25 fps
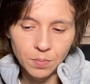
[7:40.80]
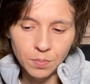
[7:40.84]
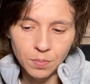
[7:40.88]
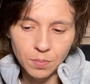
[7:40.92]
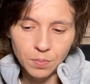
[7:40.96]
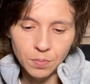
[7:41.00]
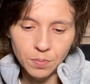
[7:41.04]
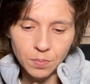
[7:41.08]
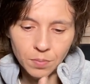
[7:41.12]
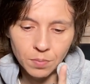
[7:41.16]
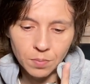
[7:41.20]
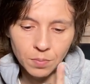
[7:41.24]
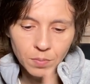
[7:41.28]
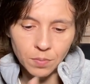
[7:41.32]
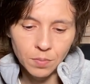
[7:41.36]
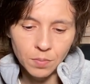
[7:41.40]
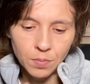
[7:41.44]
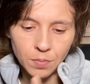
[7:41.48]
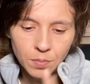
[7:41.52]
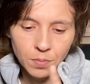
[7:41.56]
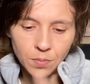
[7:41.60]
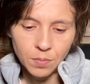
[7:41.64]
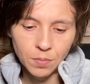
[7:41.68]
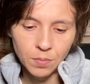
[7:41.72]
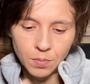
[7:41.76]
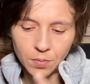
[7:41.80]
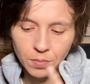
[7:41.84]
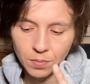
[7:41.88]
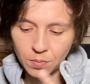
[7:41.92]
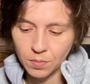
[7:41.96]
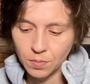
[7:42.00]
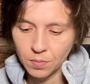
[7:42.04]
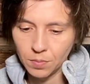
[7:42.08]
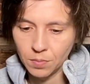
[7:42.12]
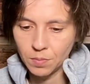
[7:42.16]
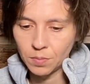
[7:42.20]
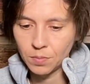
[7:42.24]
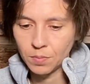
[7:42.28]

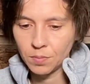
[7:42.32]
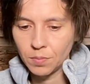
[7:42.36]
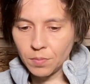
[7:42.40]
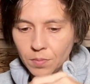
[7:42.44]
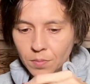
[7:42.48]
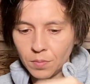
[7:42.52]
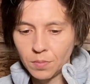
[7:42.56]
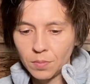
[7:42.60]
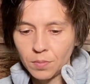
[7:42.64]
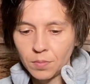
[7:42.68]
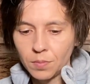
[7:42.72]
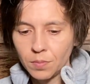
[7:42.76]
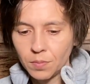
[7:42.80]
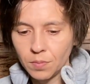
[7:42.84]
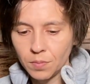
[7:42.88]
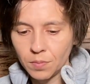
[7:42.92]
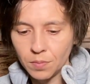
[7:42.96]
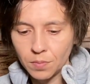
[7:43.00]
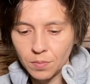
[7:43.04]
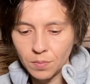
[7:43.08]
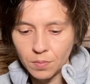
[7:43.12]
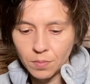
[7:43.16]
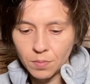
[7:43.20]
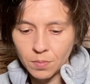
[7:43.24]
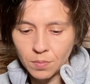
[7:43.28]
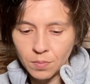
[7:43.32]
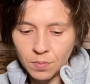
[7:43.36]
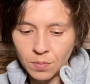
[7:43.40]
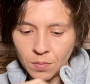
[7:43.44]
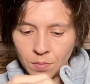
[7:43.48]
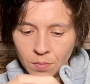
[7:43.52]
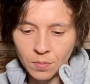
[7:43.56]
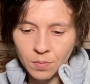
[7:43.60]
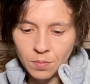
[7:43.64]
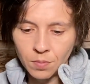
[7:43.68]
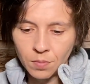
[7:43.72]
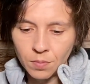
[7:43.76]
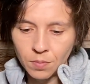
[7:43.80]

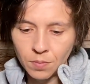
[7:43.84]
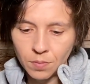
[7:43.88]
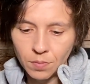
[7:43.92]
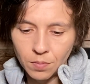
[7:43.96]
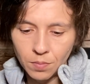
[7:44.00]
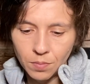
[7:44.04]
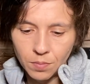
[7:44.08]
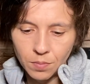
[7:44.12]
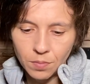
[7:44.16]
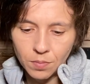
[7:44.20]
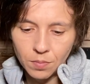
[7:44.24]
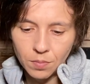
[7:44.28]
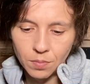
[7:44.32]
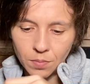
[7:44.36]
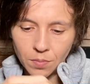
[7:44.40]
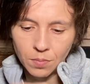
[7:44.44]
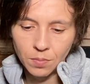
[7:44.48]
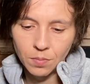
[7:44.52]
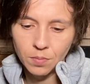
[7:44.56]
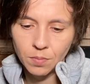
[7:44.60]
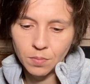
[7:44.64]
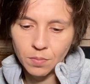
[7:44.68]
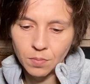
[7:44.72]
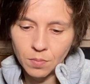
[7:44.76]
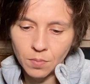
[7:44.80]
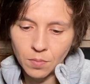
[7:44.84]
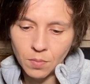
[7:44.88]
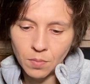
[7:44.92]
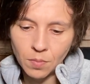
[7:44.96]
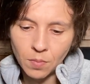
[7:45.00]
[no speech]